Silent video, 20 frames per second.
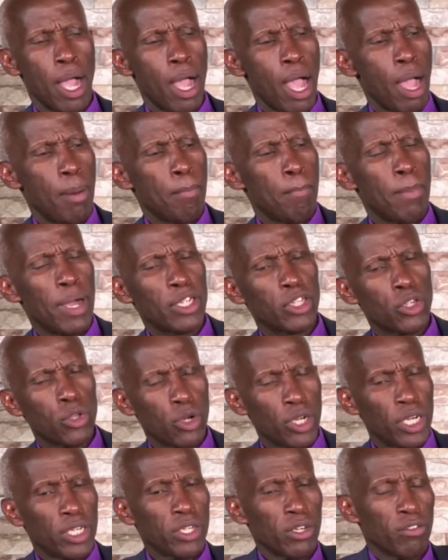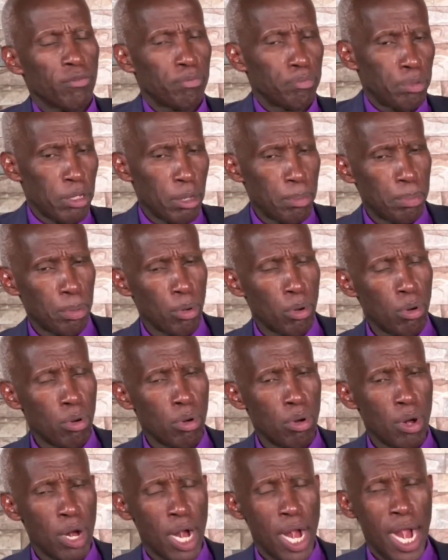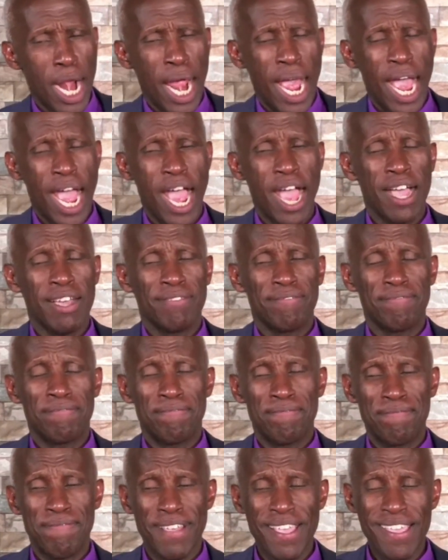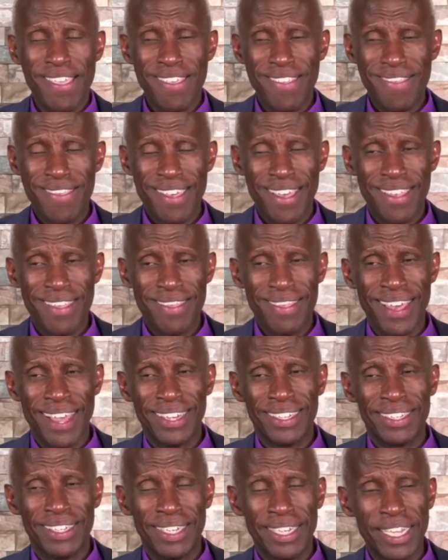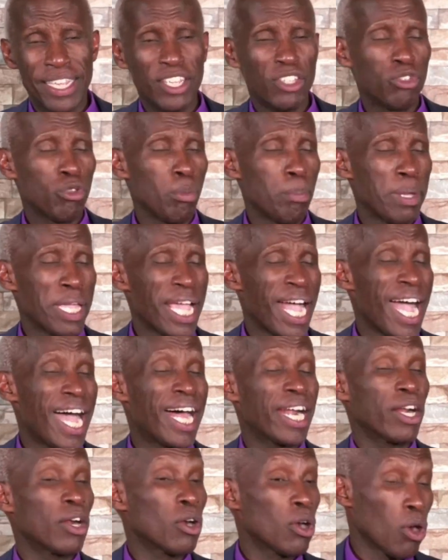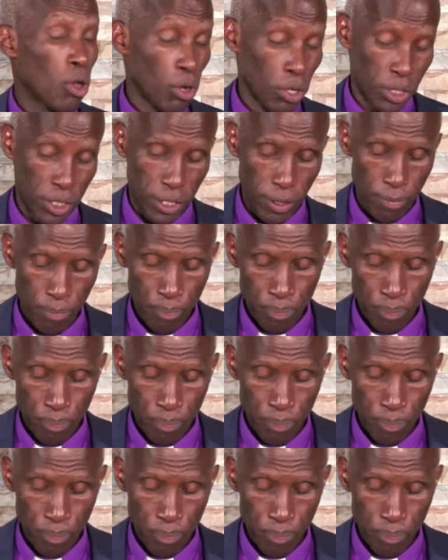a majority of people have faith that need to be unlocked.